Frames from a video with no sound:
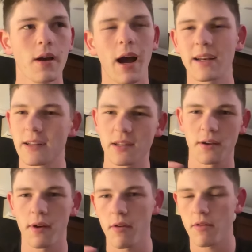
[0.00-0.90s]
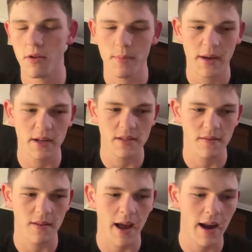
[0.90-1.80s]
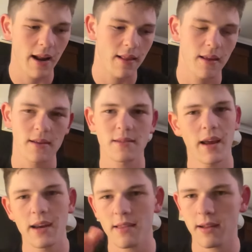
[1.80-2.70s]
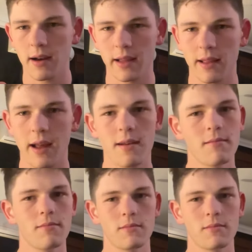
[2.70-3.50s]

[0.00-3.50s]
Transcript: I disagree with you because of that and this, anything like that,